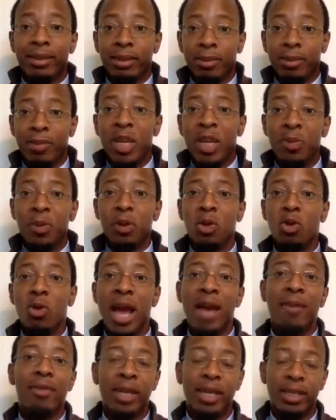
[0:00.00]
people who
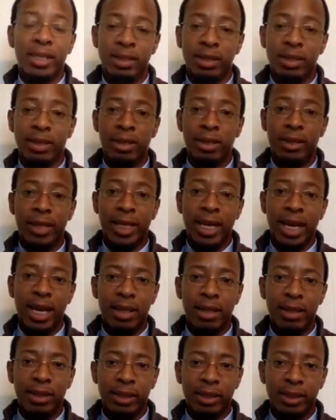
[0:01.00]
haven't necessarily gone to
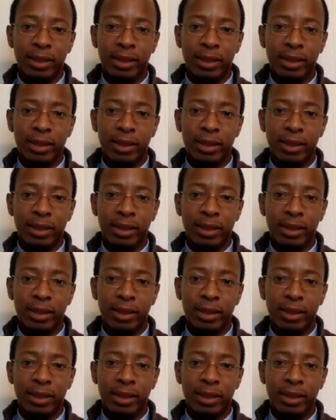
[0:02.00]
college.